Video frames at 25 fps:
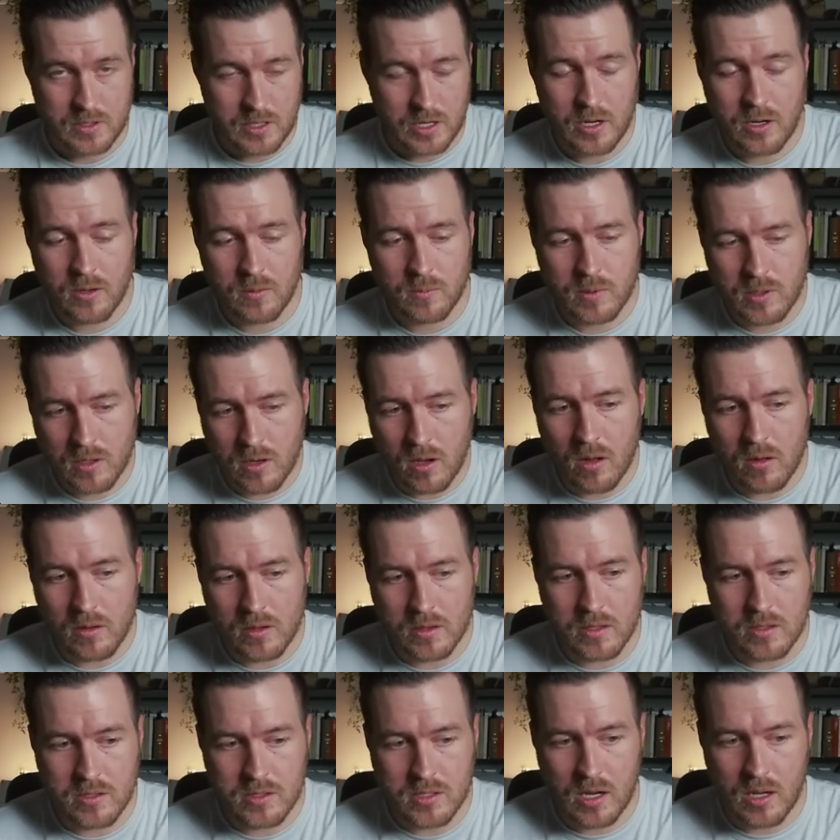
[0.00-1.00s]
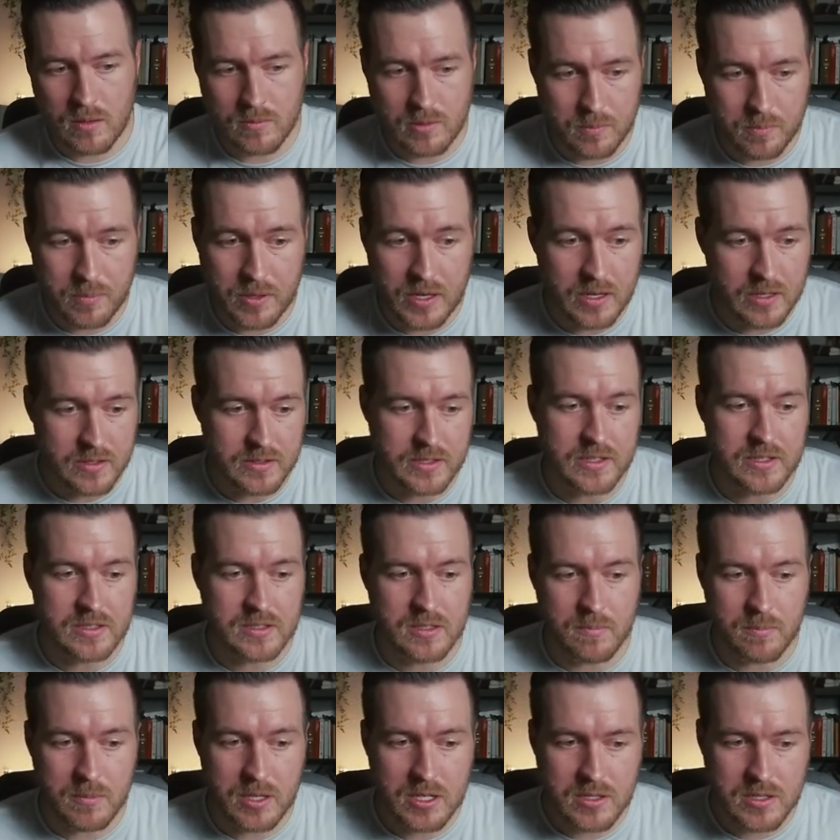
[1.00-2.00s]
Here we're calling the job dependency
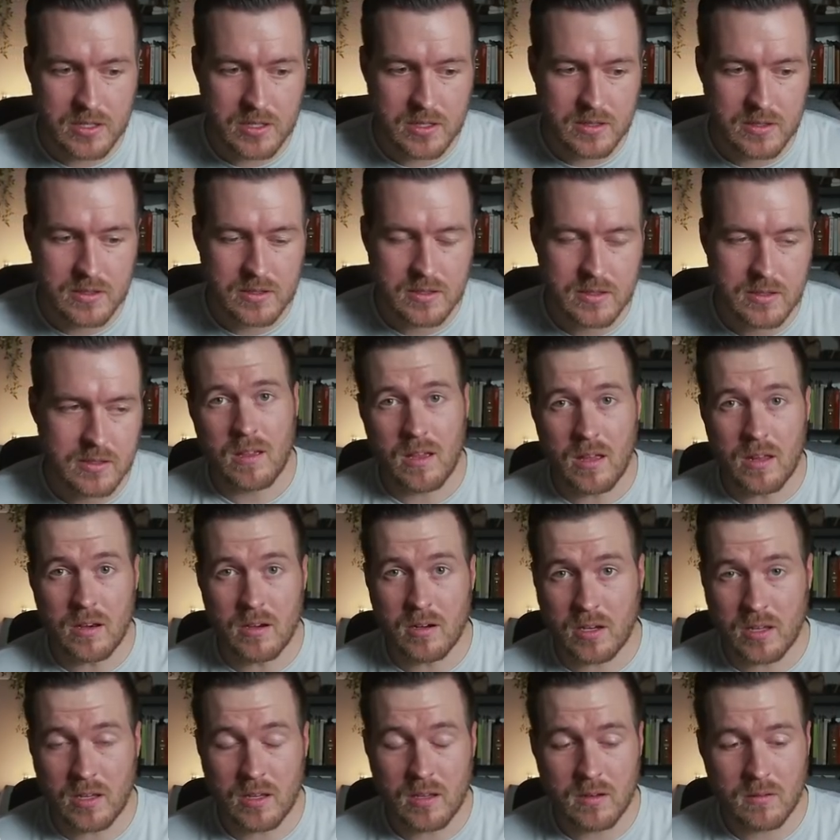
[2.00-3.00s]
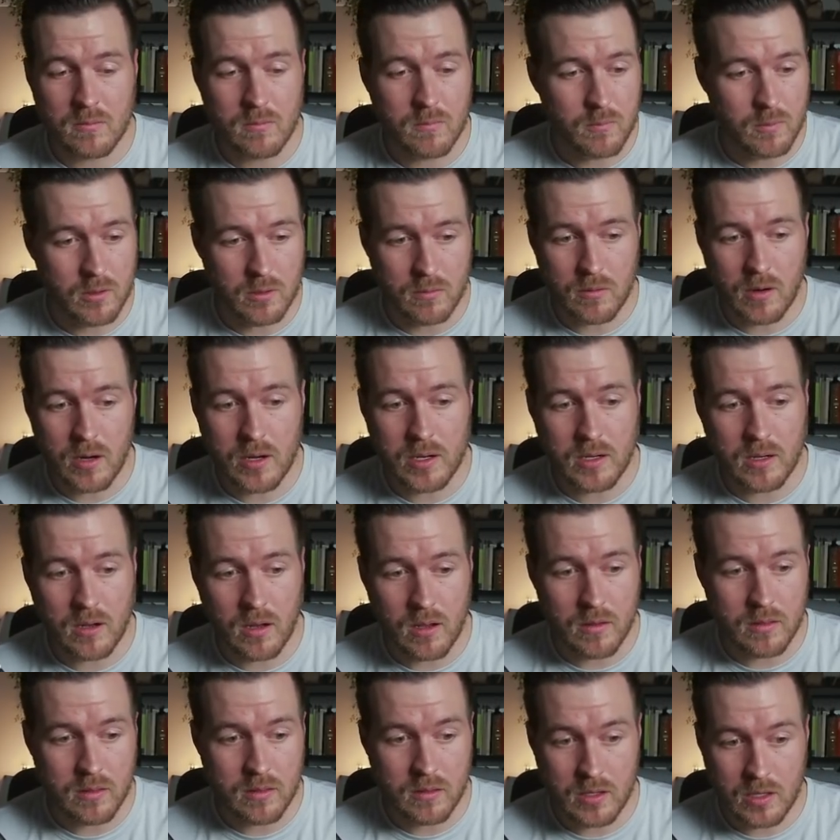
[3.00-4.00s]
submissions. And again, we're running
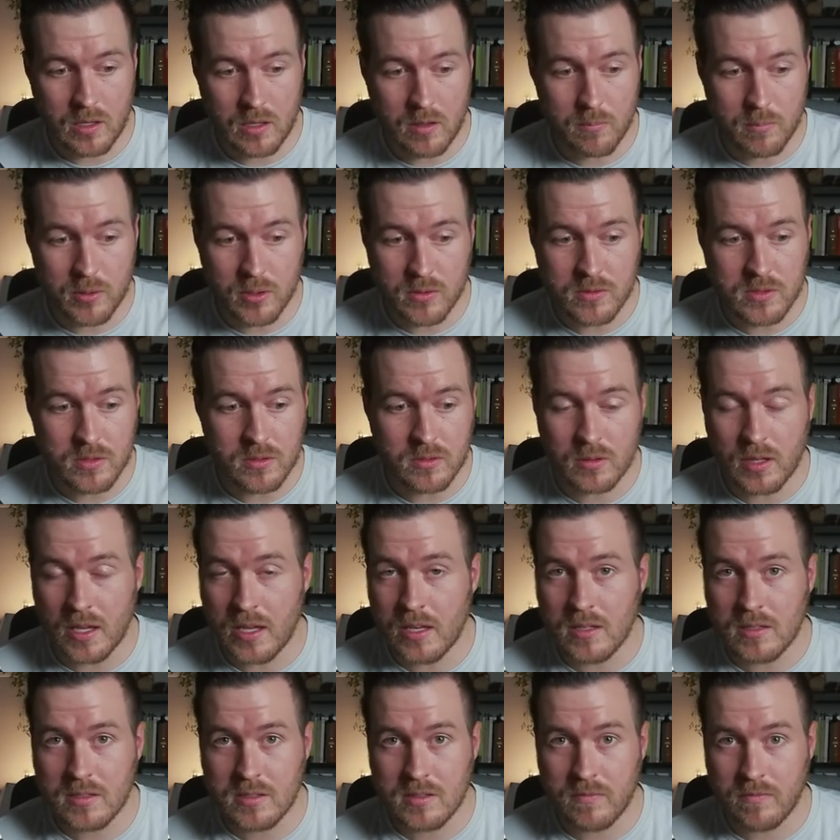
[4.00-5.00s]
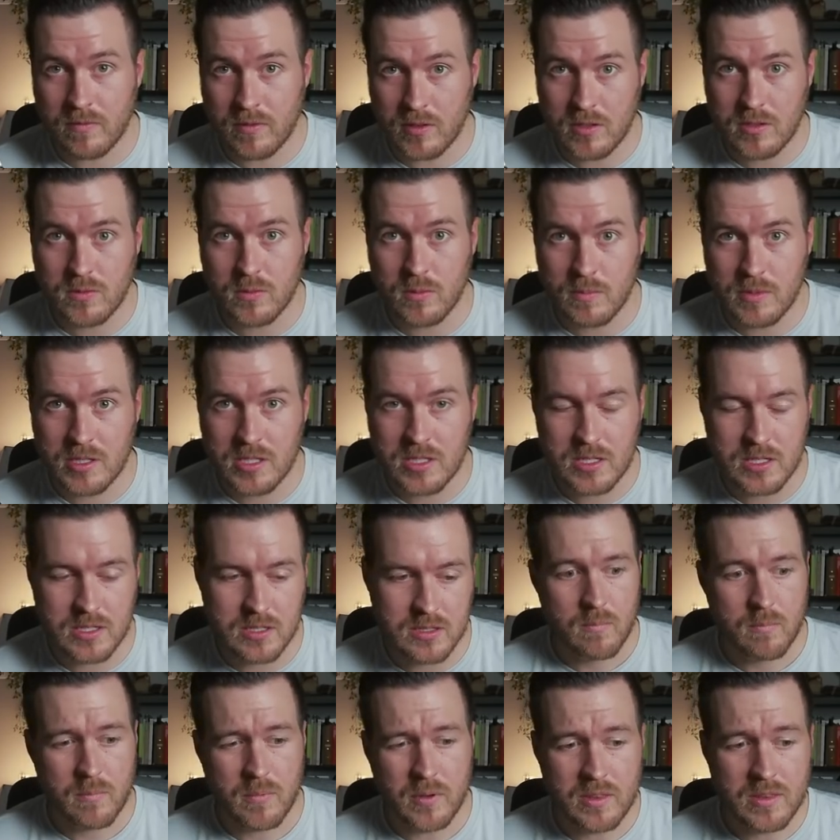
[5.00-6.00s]
on the Ubuntu latest virtual
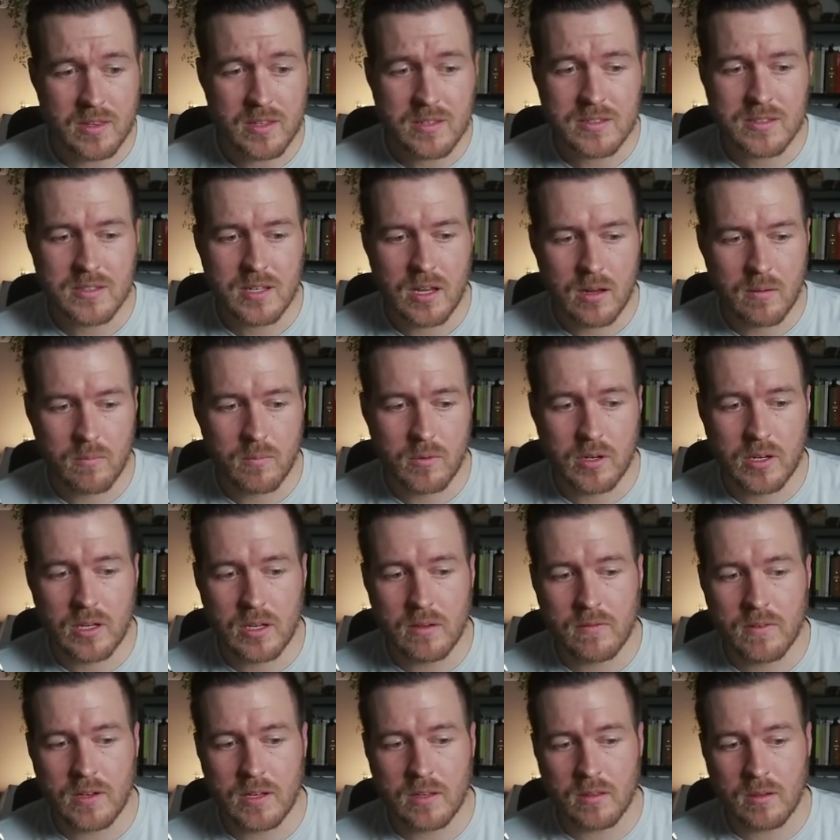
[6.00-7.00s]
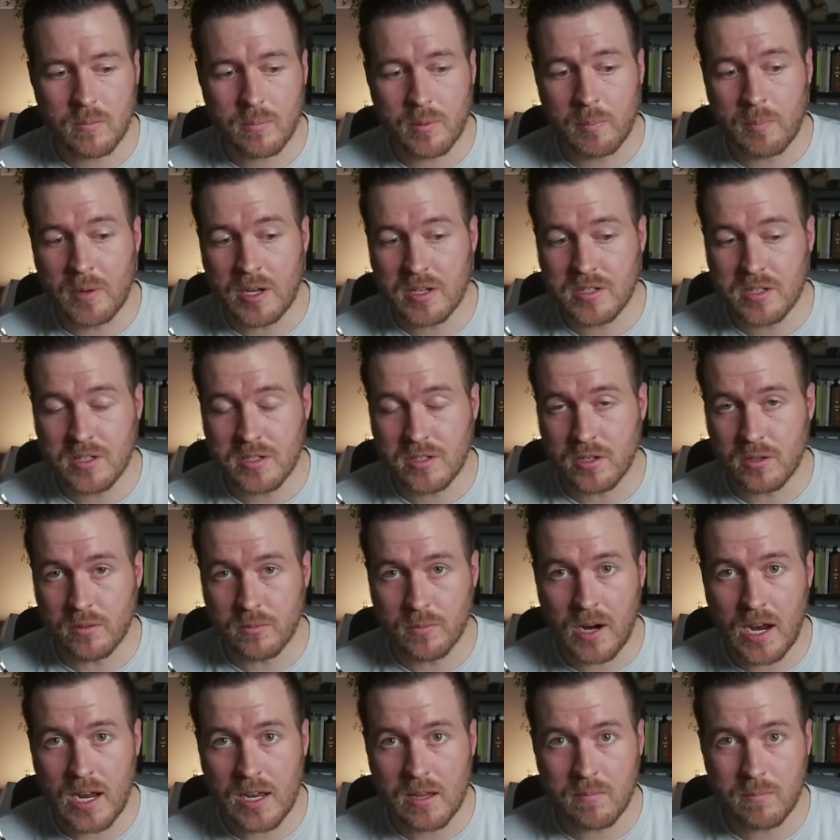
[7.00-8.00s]
machine, but this time we're giving the permission to
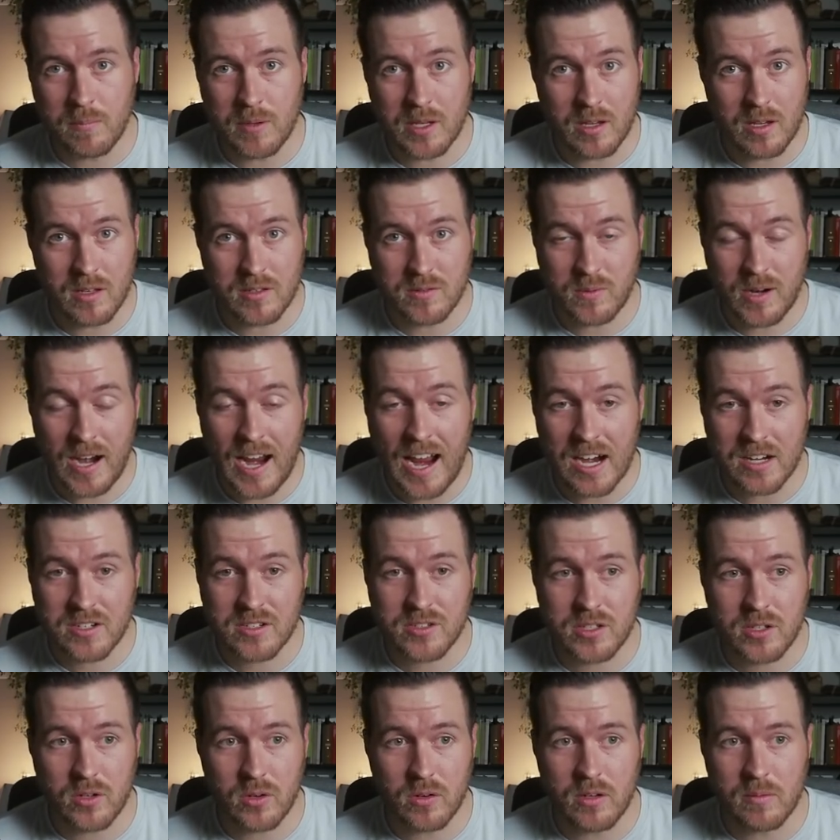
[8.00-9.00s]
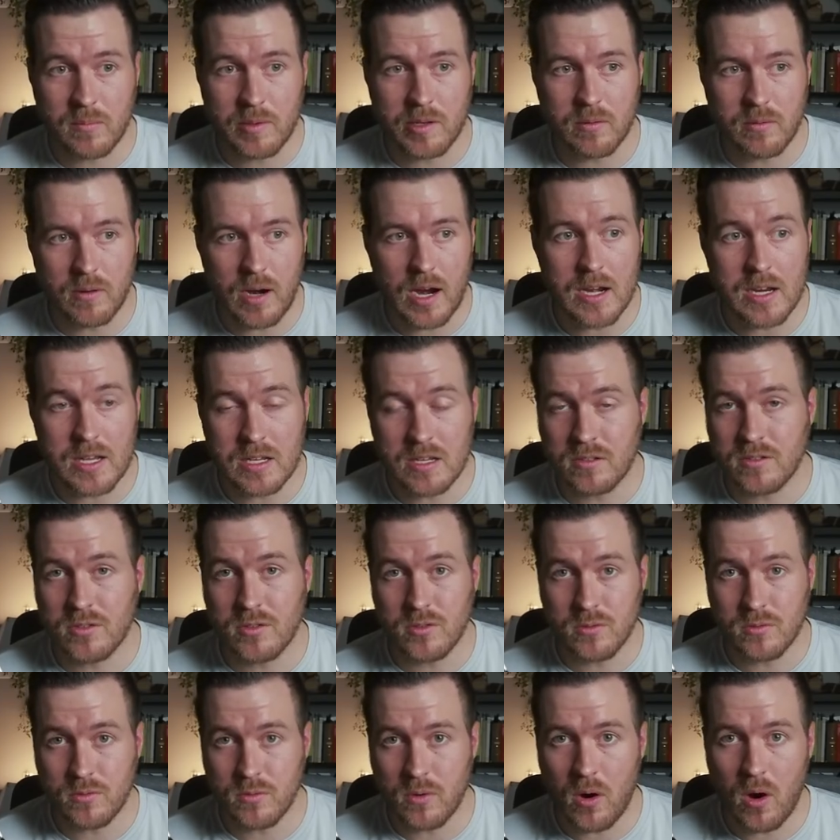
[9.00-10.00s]
write because we're actually going to be writing
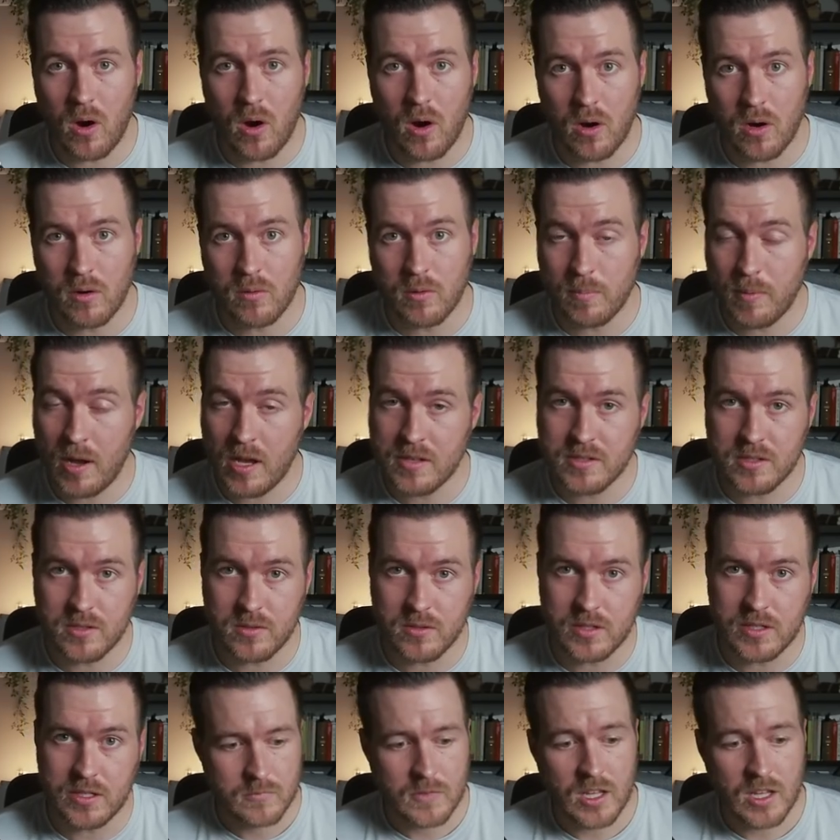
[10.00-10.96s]
to our repository.